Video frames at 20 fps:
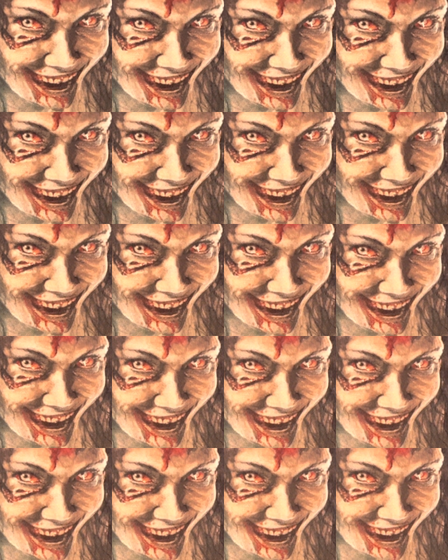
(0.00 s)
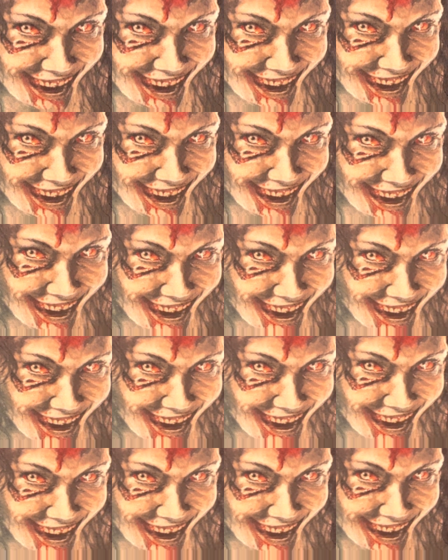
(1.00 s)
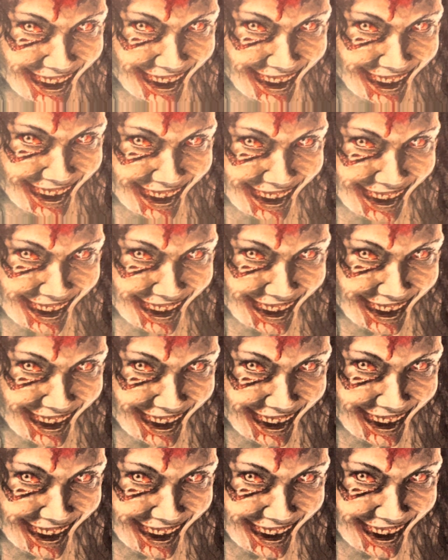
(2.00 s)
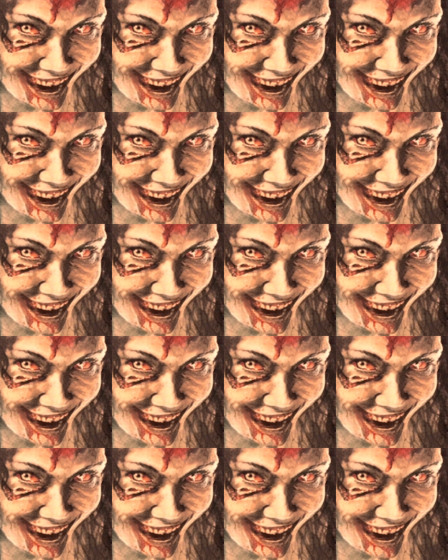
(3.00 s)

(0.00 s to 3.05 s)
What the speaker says: (no one is talking)